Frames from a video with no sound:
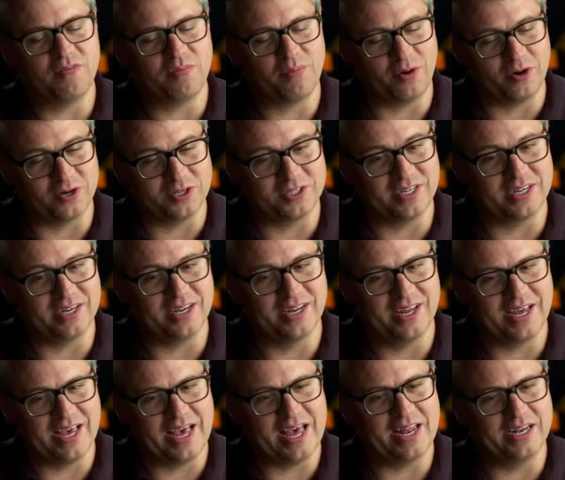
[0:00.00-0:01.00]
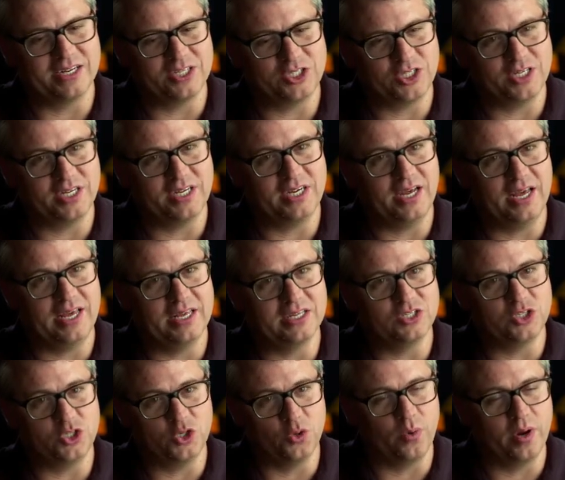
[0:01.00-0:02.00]
person, and she
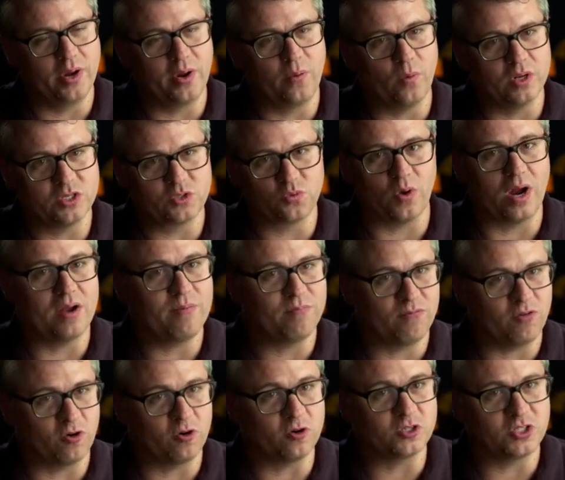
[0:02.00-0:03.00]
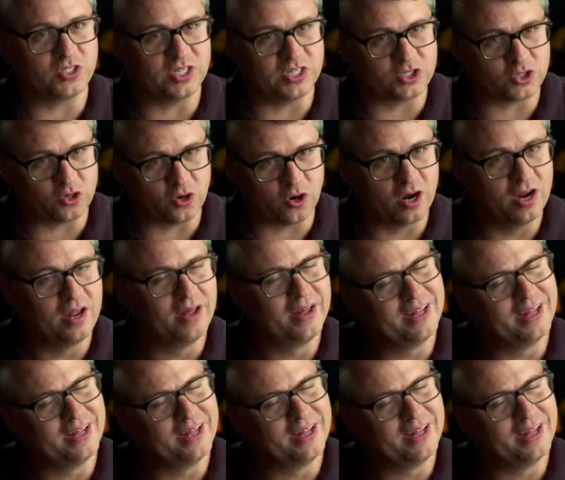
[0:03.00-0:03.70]
is doing what's right for her sister.